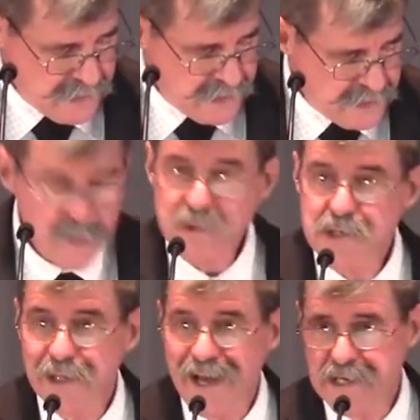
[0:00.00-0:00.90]
He was the
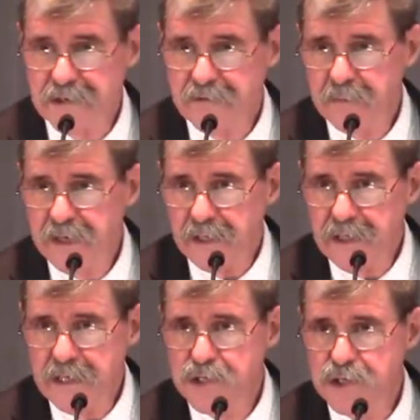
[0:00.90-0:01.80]
light of men.
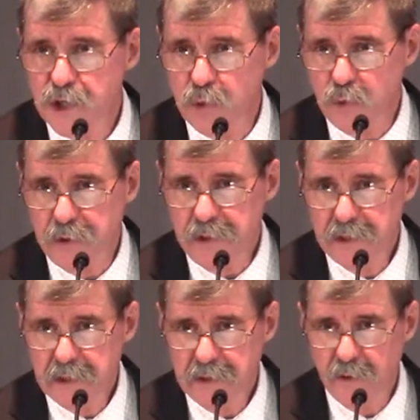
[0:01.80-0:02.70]
He showed
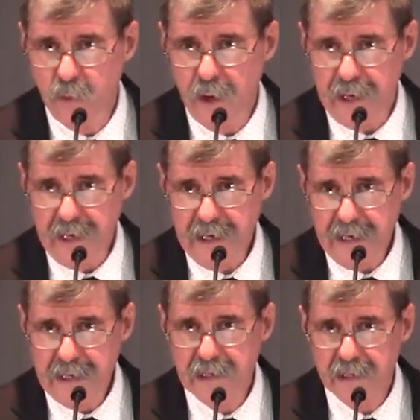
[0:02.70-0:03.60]
the way.
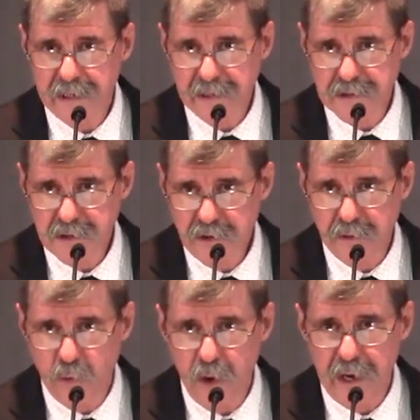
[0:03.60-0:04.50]
He lit the
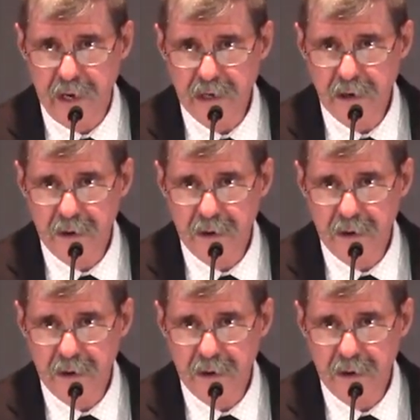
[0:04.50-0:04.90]
way.